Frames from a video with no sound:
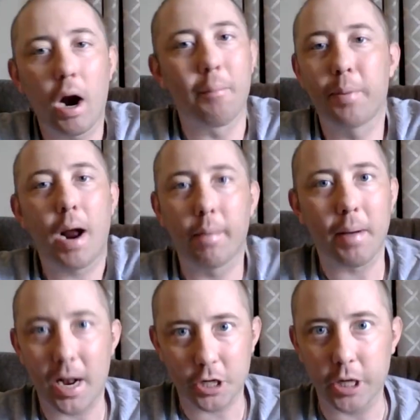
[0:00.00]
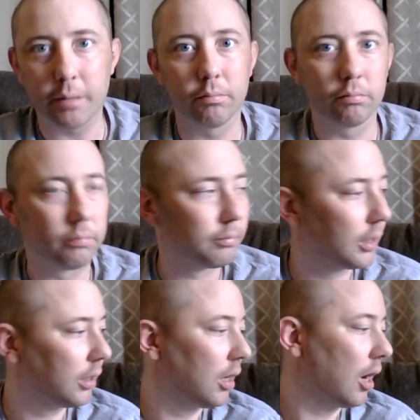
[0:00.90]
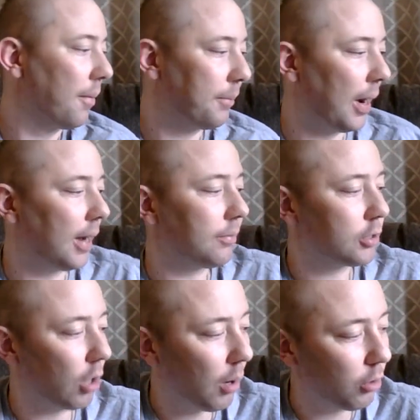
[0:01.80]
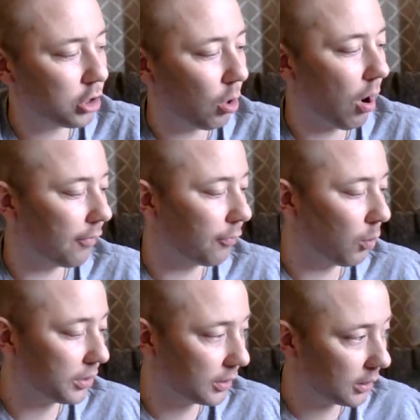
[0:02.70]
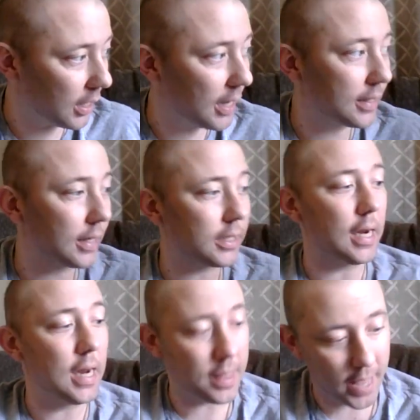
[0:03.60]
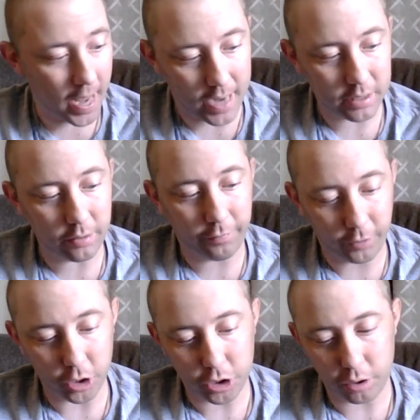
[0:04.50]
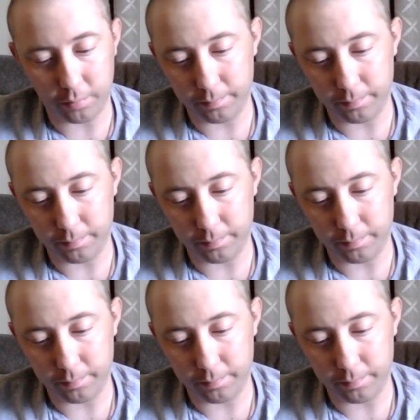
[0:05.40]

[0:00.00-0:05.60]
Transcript: I'm probably botching it. But, so I will show off what it does in that first.